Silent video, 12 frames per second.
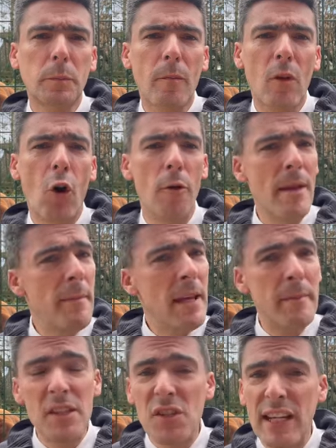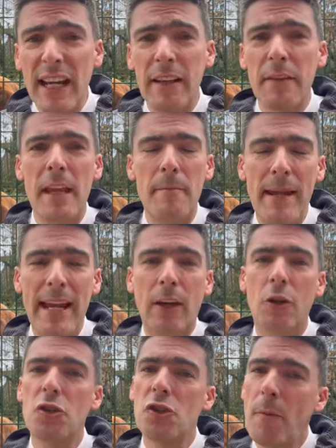or maybe a mistake that they make,
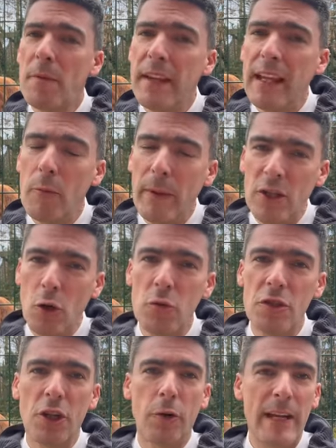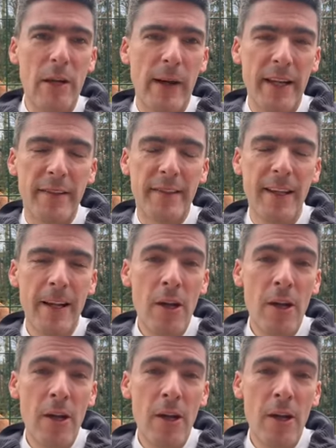or something that we don't agree with,